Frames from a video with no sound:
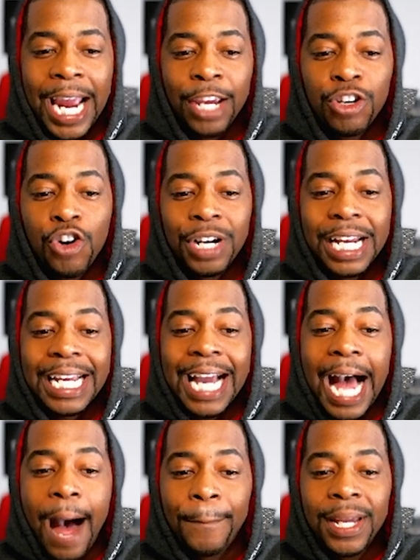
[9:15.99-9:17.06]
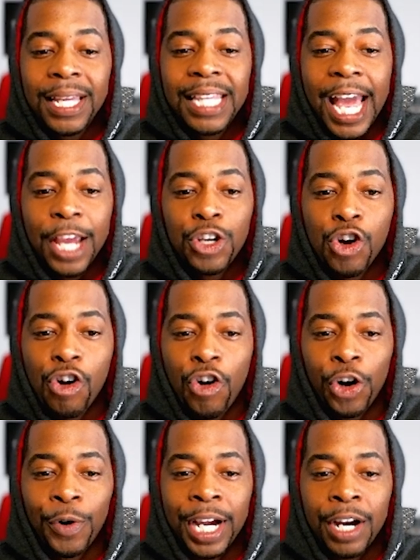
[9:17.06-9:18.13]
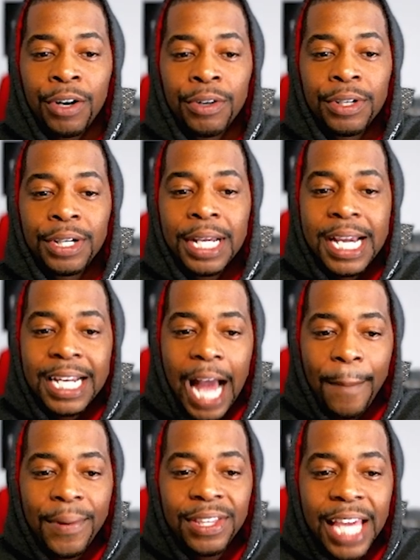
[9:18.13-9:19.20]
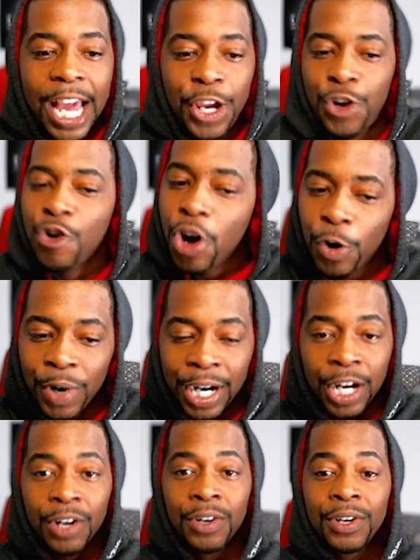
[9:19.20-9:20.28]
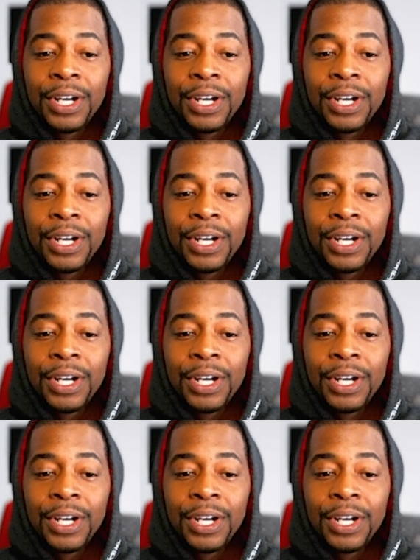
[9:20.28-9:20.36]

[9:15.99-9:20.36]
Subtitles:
And you're going to copy that URL. Copy that URL.